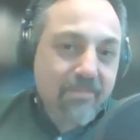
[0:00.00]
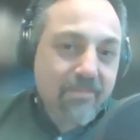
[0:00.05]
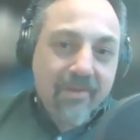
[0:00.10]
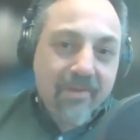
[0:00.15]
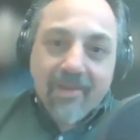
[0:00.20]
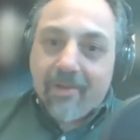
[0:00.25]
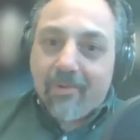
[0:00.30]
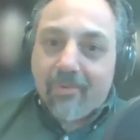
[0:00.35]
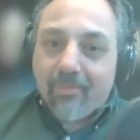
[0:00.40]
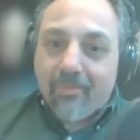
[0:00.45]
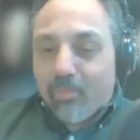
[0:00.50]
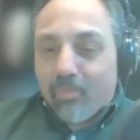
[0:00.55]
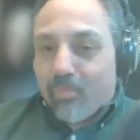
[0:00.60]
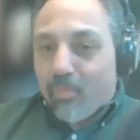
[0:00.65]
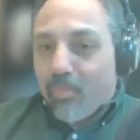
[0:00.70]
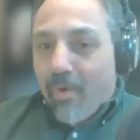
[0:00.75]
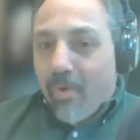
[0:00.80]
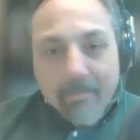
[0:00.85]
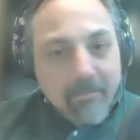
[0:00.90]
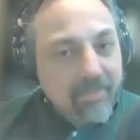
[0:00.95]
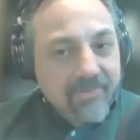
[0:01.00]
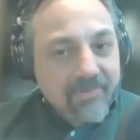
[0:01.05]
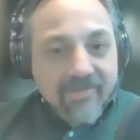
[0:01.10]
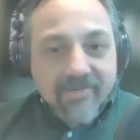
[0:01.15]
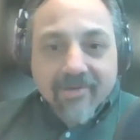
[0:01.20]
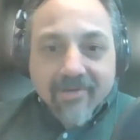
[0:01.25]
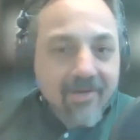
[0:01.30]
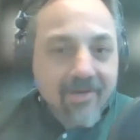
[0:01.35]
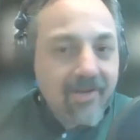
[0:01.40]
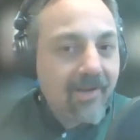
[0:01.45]
being
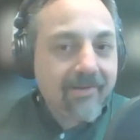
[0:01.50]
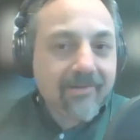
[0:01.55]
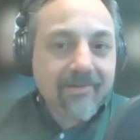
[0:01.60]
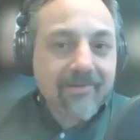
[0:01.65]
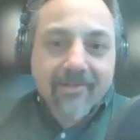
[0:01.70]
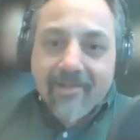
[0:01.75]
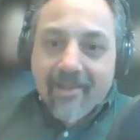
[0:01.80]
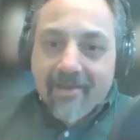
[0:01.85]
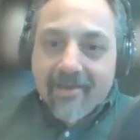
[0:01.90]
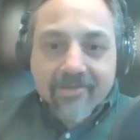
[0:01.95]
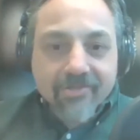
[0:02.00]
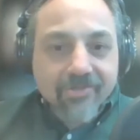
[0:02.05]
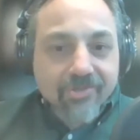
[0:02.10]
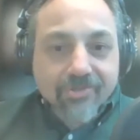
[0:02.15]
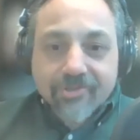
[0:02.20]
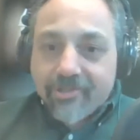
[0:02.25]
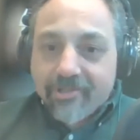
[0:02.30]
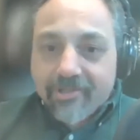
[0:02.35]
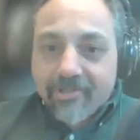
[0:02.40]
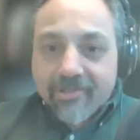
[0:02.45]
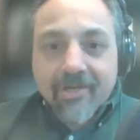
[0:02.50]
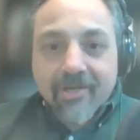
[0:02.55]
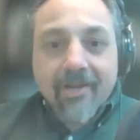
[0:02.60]
whipped and lynched